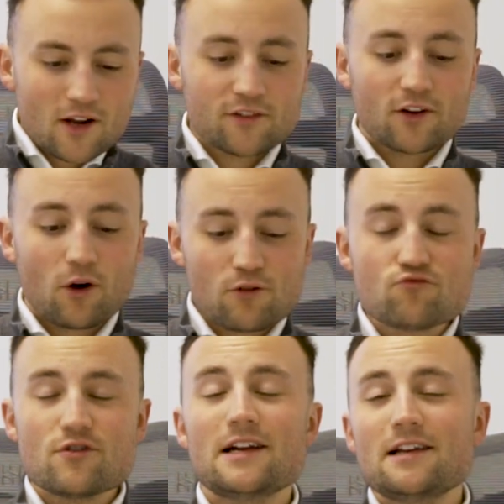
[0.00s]
And so I
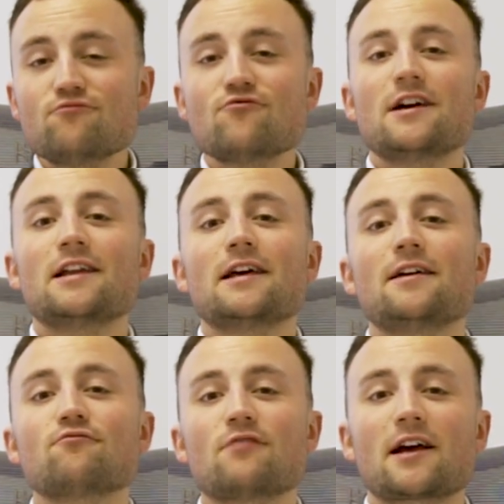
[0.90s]
really,
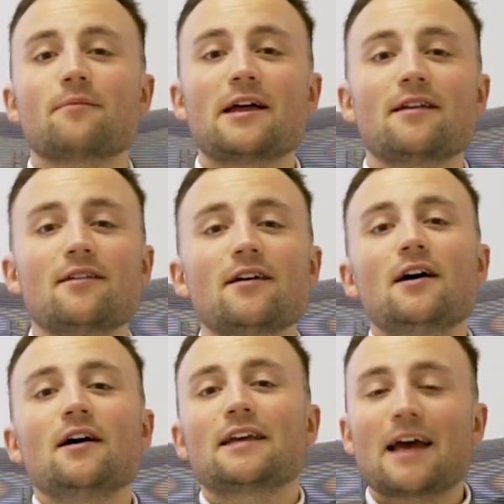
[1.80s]
really recommend
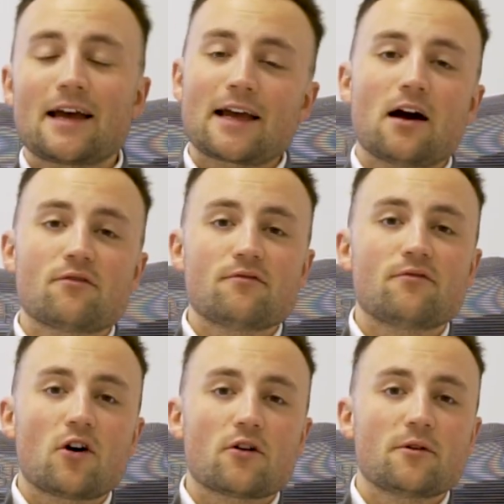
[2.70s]
getting out of
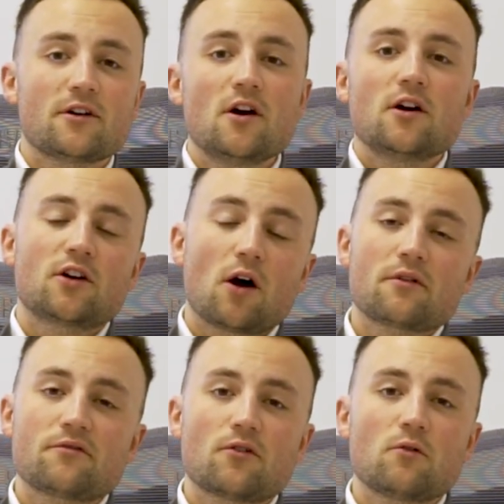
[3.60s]
environment,
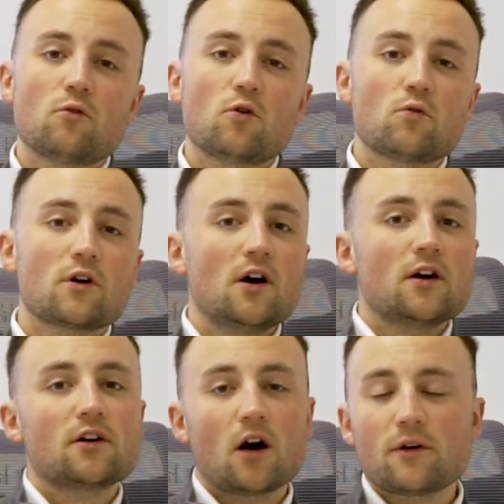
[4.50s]
going for a walk,
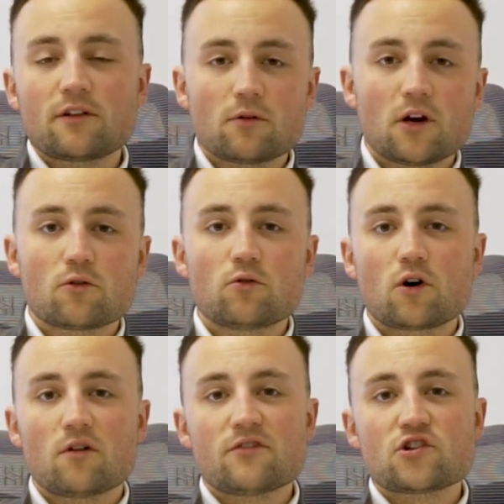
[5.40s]
going to a local
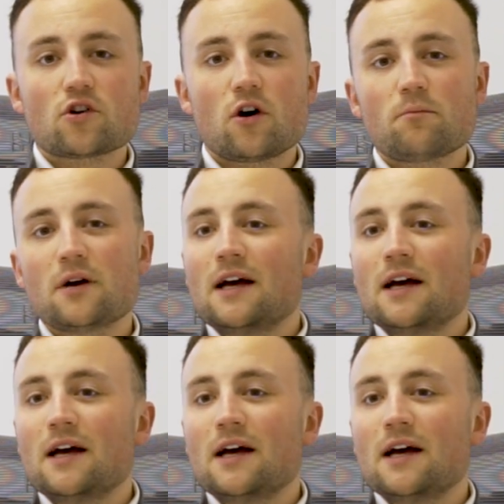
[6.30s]
coffee shop,